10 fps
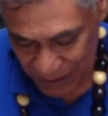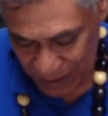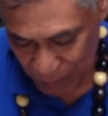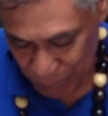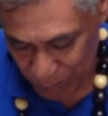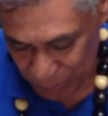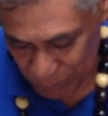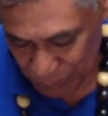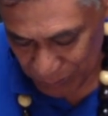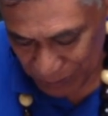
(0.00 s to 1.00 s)
Some people
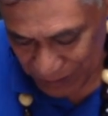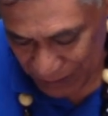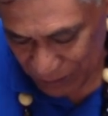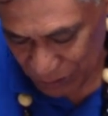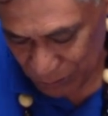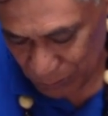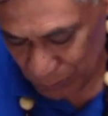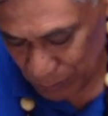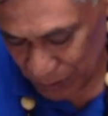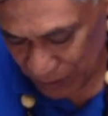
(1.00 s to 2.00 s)
will just
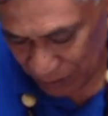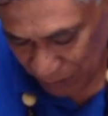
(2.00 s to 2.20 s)
use